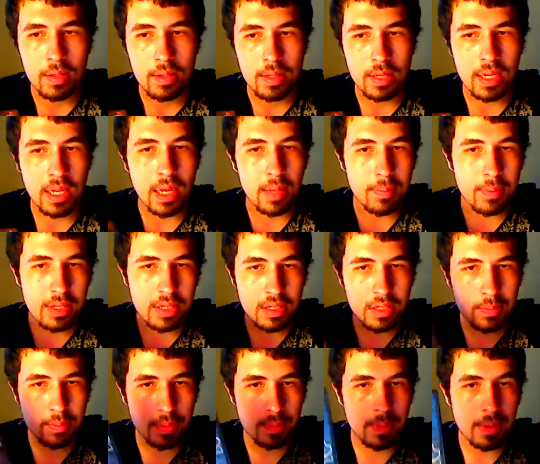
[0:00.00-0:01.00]
The combat
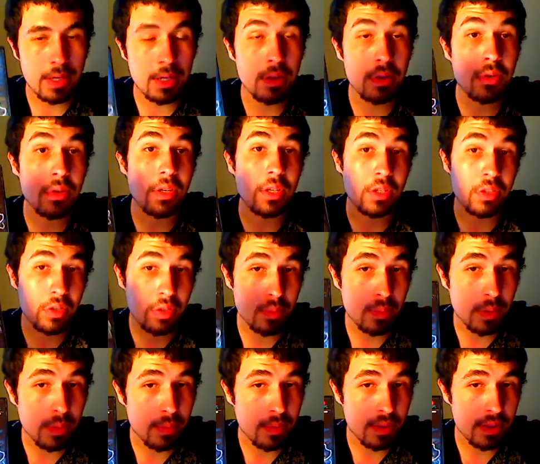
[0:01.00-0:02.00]
could be better. It should
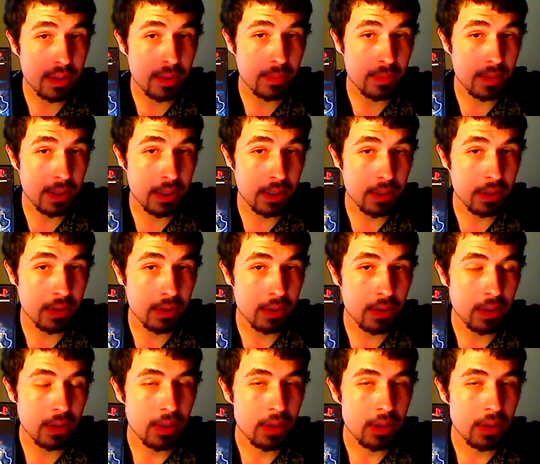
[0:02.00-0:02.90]
be multiplayer,